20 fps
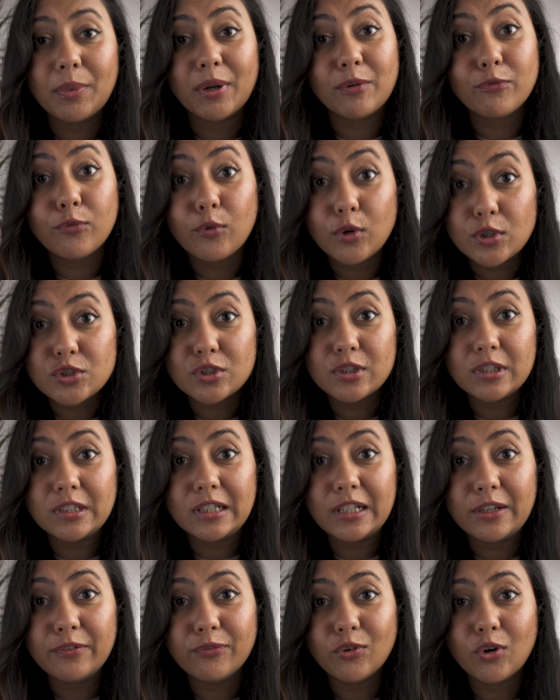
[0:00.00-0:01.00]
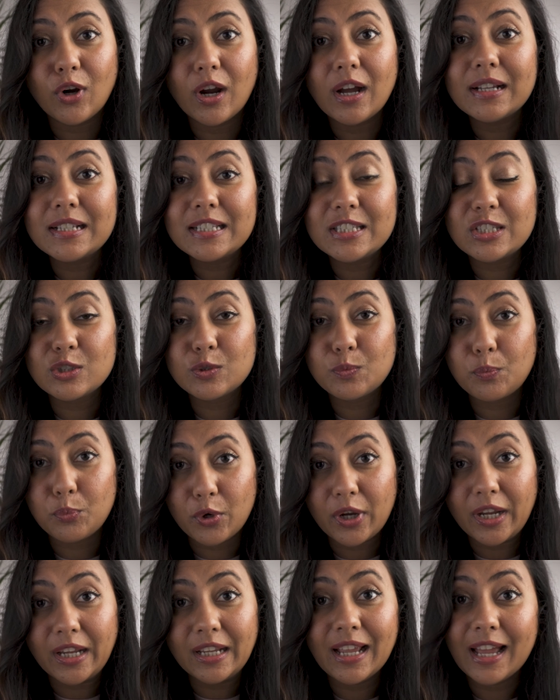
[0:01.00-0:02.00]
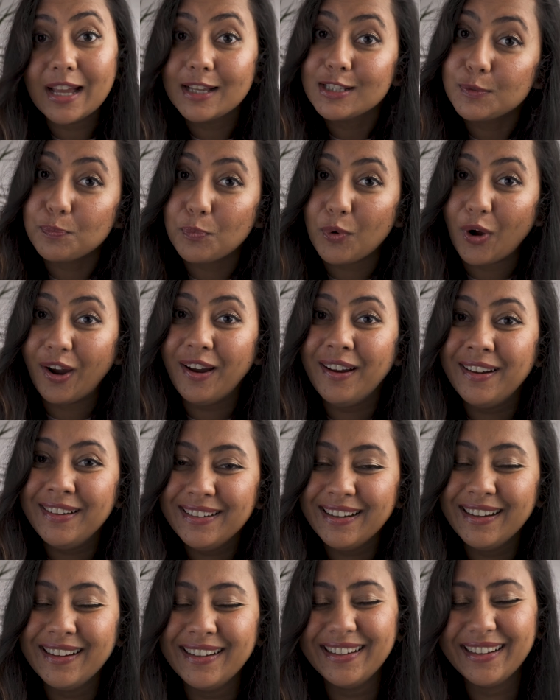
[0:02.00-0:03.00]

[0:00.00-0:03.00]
But fortunately for us, spring has sprung.